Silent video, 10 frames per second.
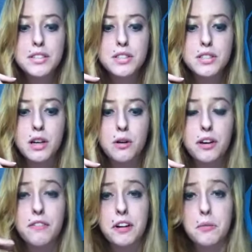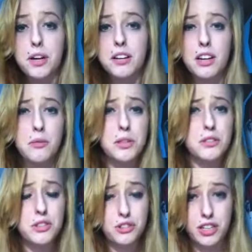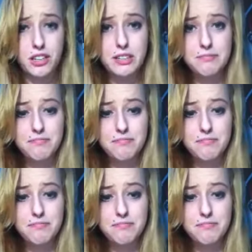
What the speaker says: So if I went, I wouldn't drink.